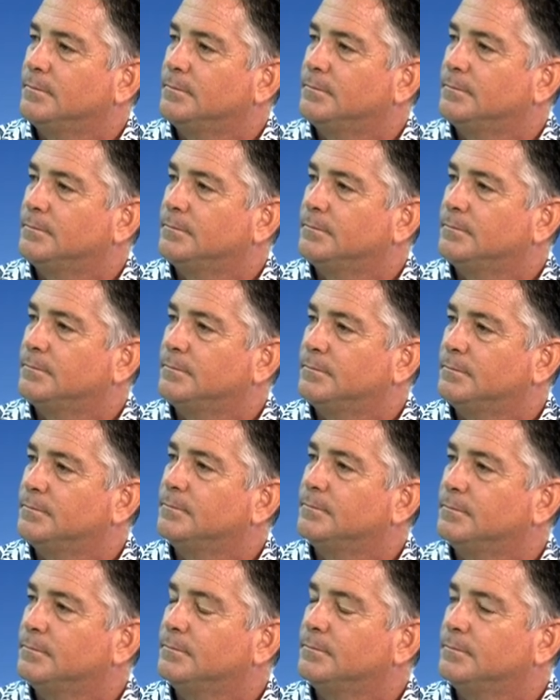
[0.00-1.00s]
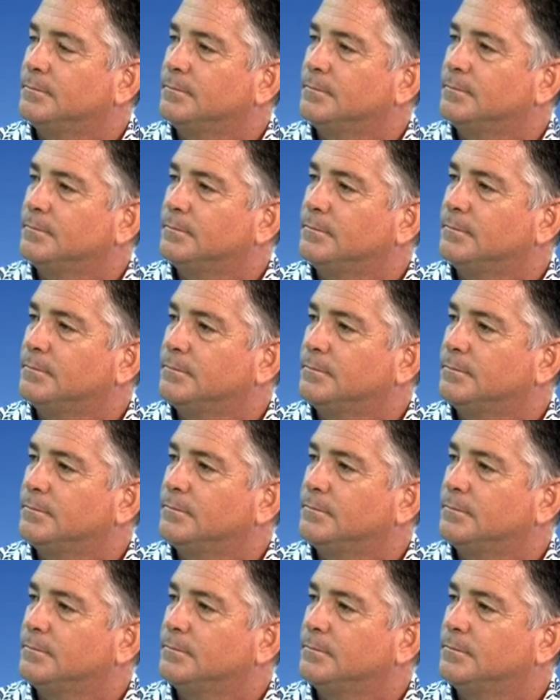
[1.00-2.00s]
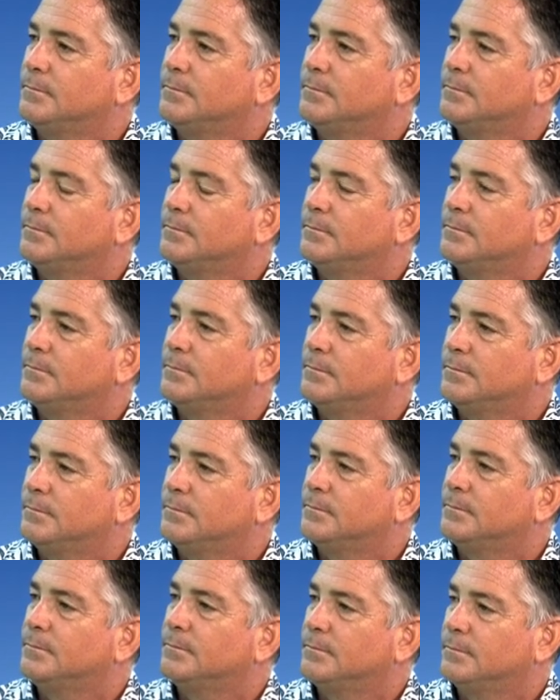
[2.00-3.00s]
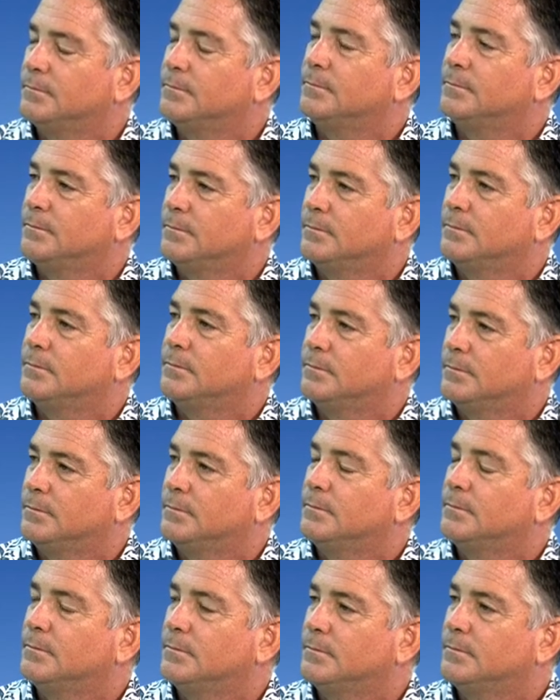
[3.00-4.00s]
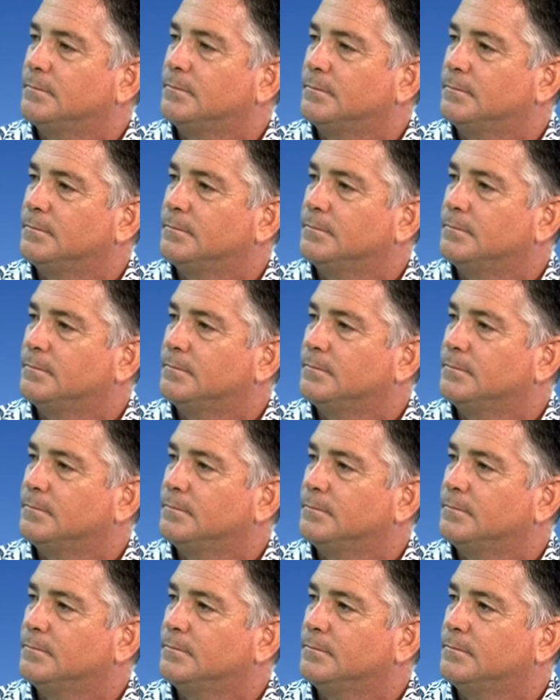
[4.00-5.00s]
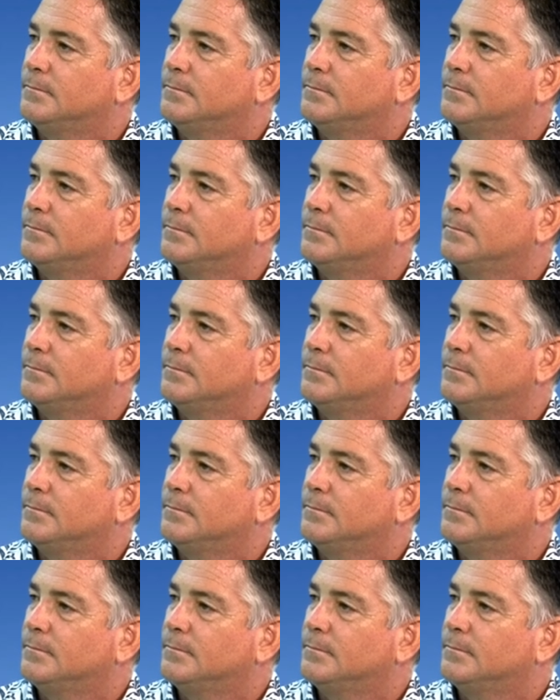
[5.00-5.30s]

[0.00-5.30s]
(silent)